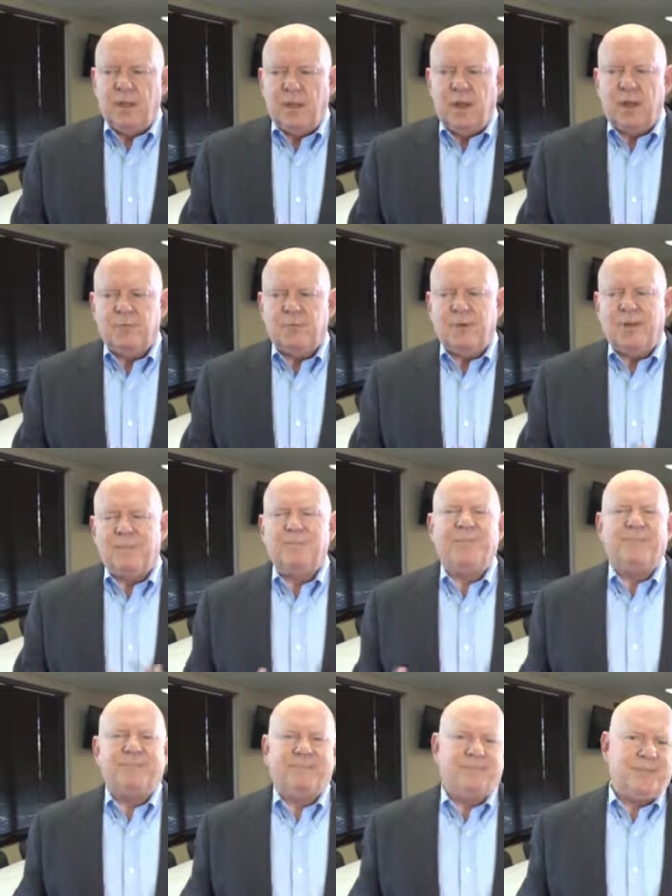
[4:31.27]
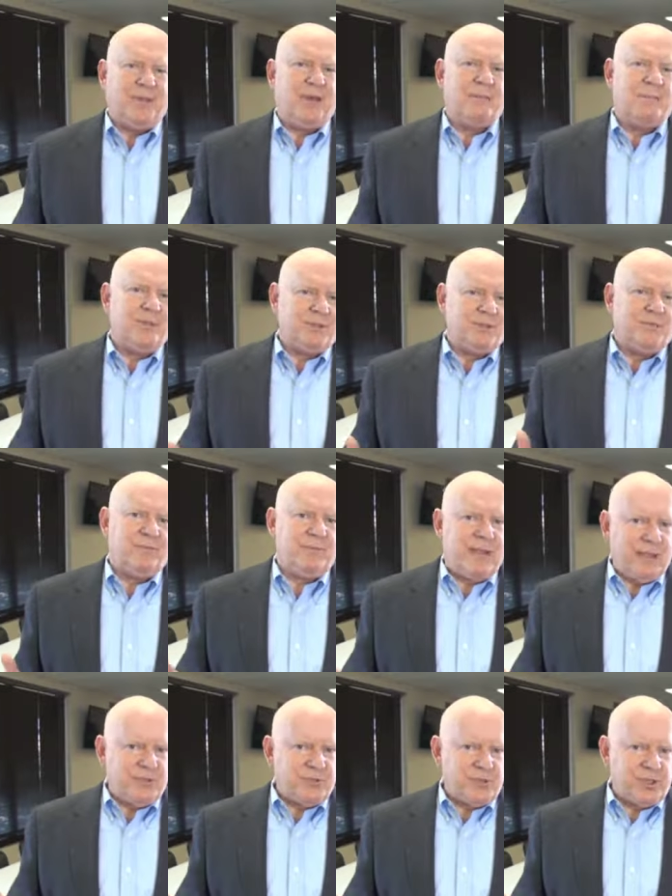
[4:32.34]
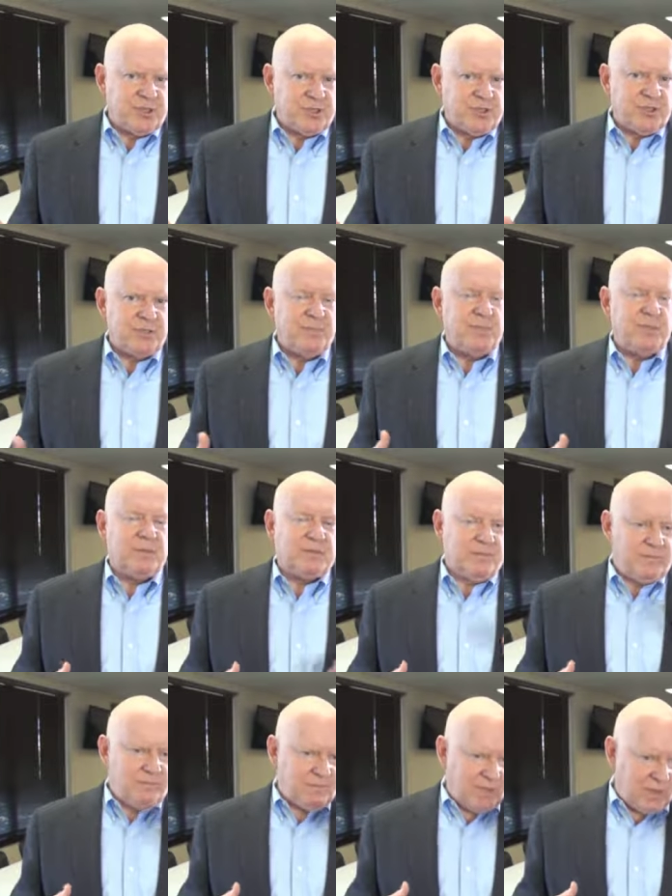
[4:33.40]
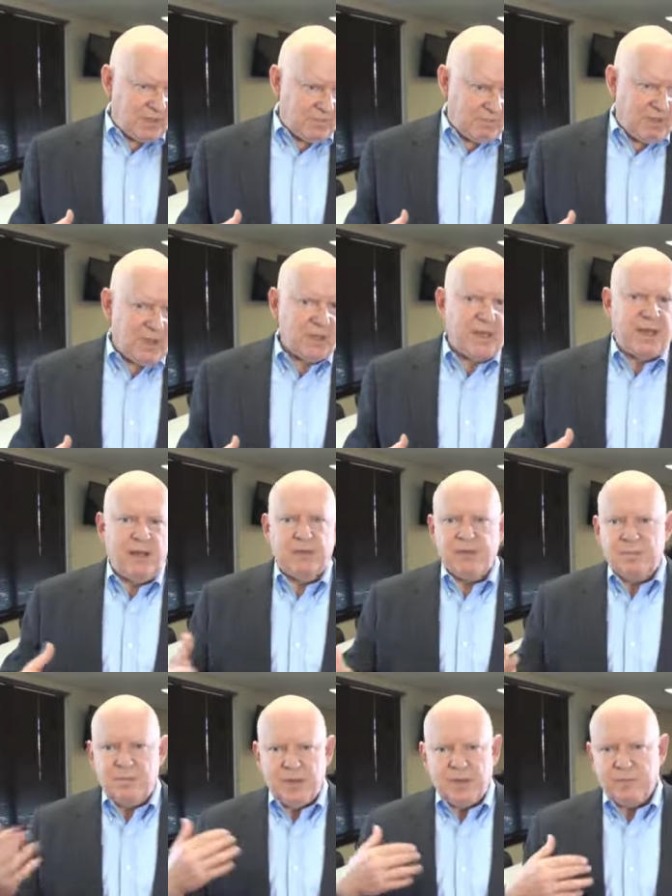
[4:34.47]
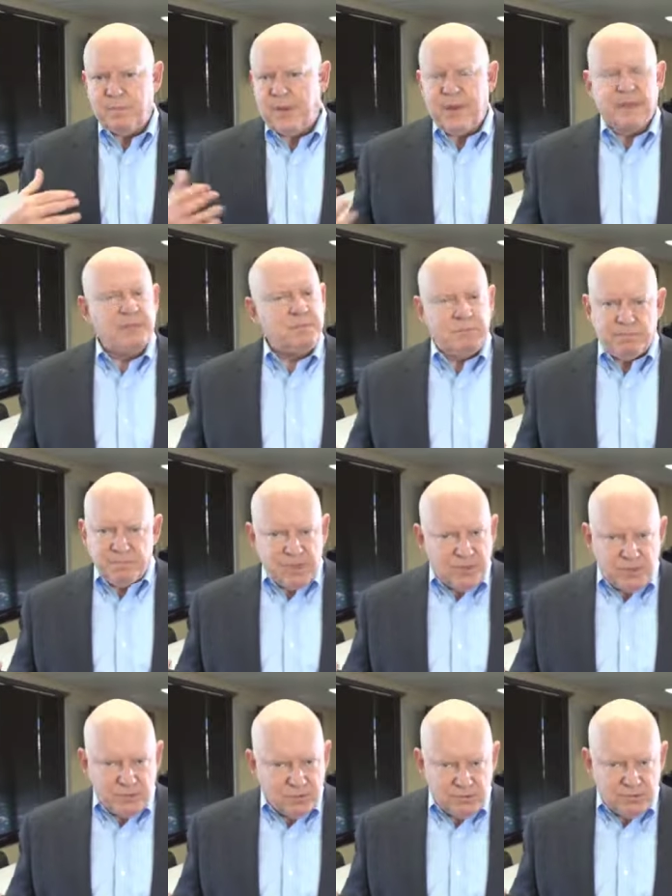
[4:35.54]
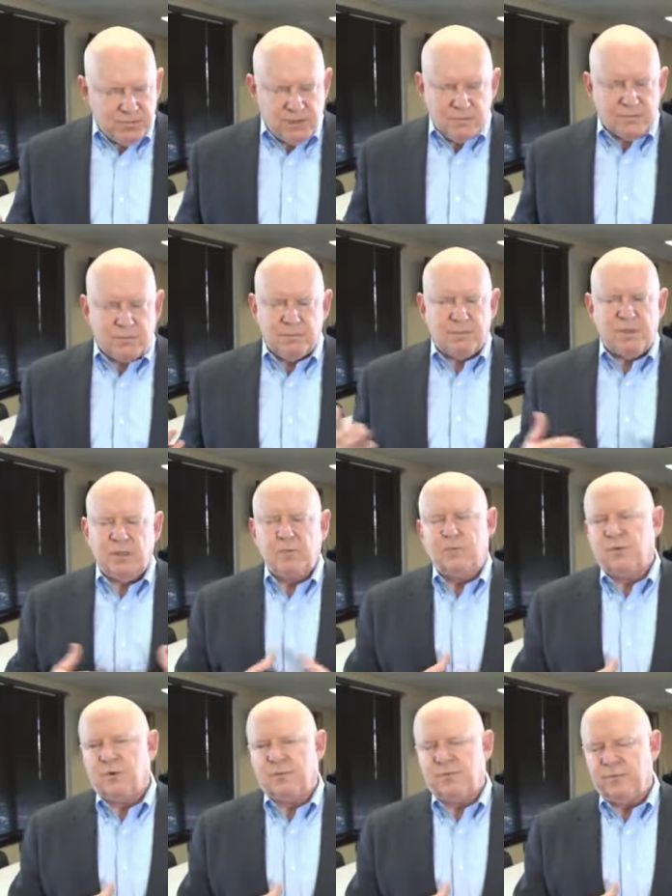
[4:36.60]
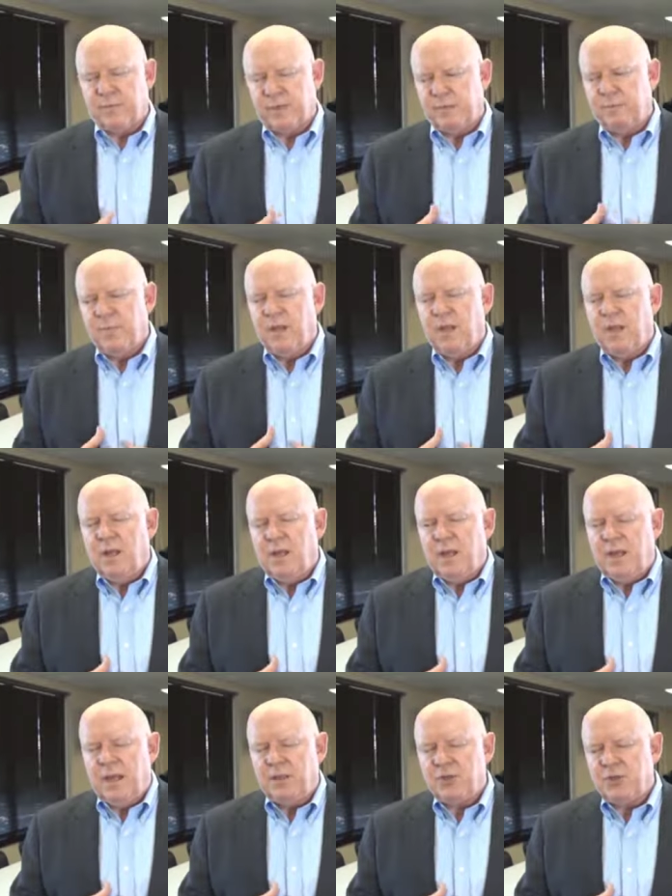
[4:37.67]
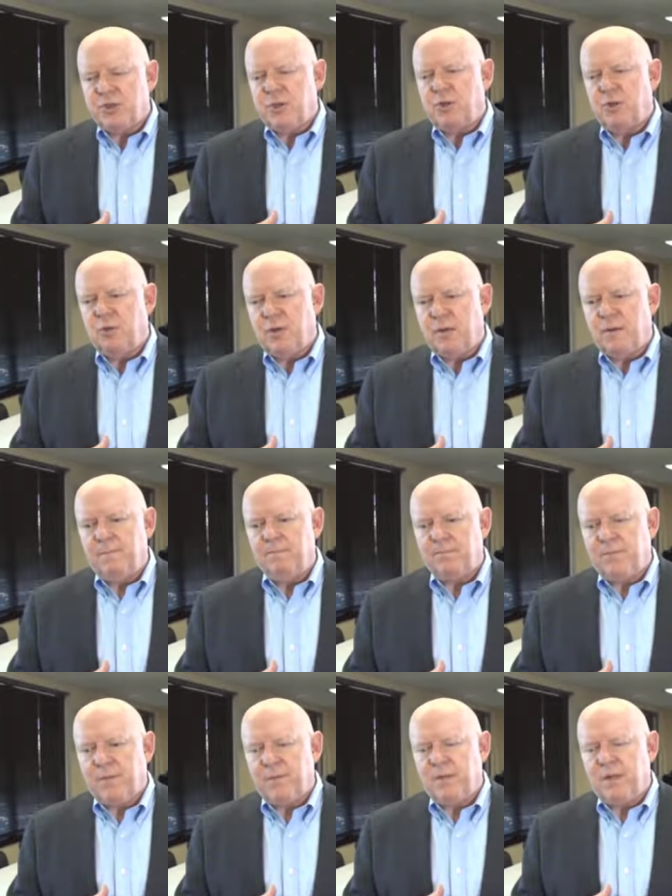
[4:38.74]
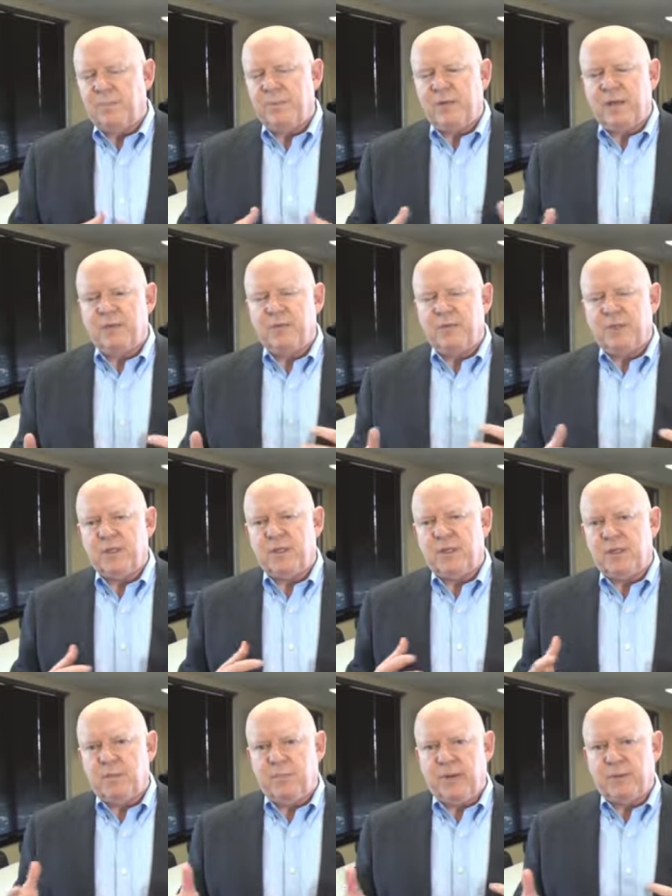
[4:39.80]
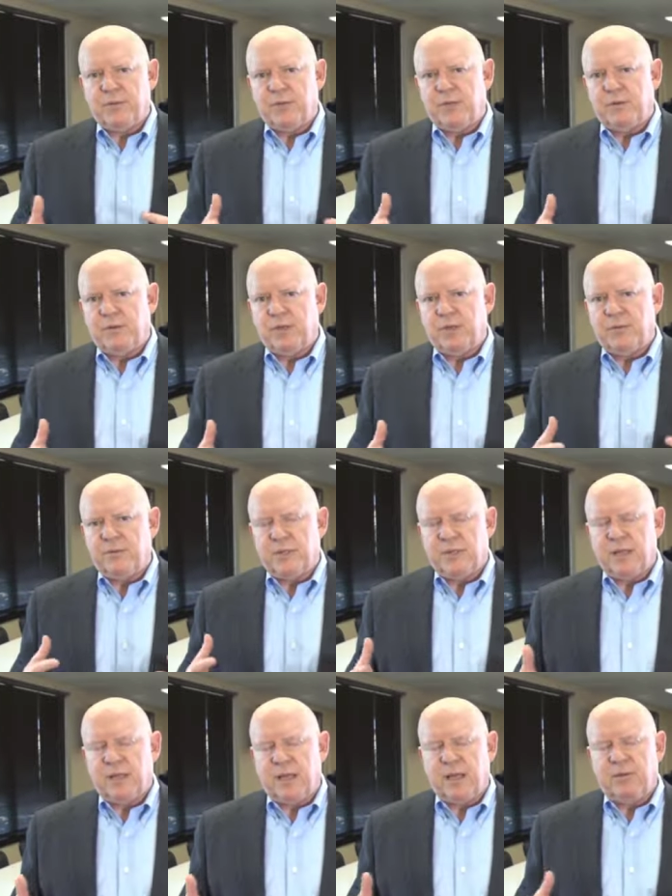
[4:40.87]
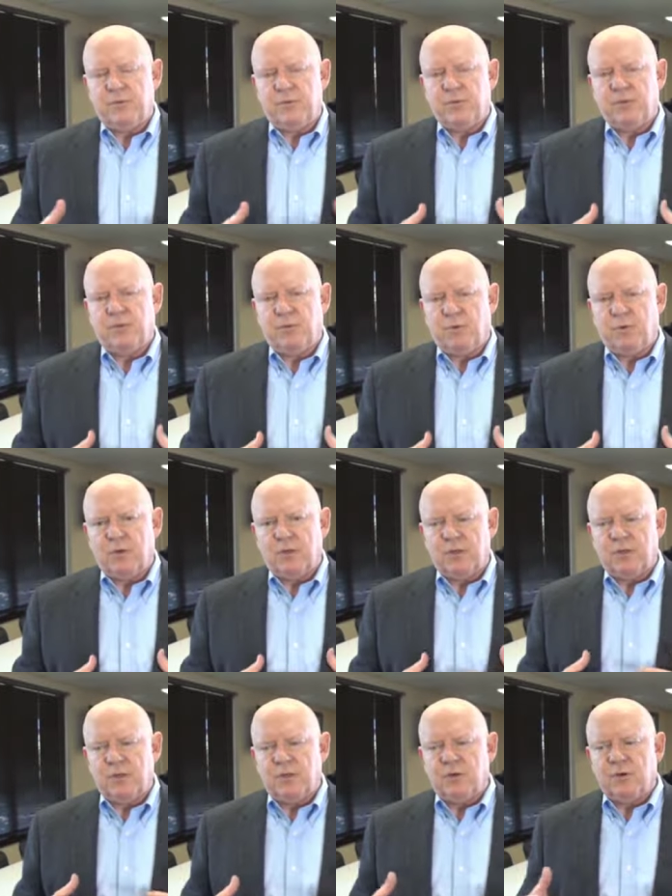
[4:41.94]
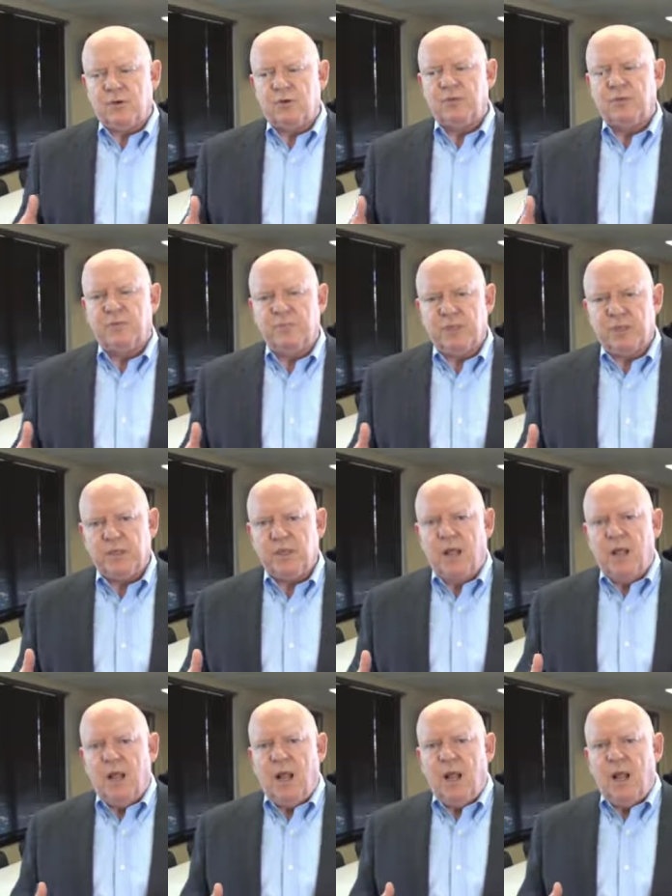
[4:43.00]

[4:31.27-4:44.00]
Um, well, I'm not much of a math genius, but a buck out and a buck back doesn't do doesn't doesn't work for me. And so um, then I began thinking about the internet, thinking how this thing worked, and it occurred to me